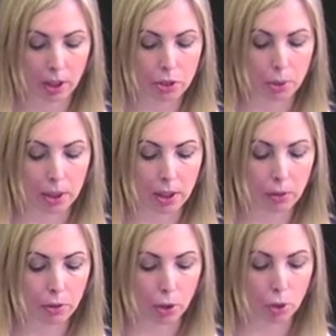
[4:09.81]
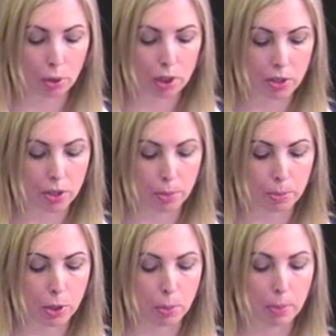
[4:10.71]
So I think if there are
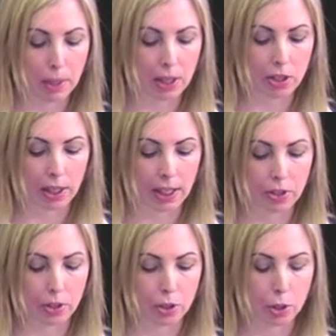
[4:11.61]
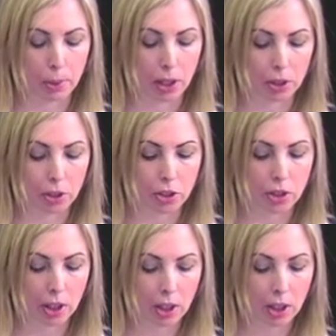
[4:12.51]
criticisms to be made and lessons to be learnt,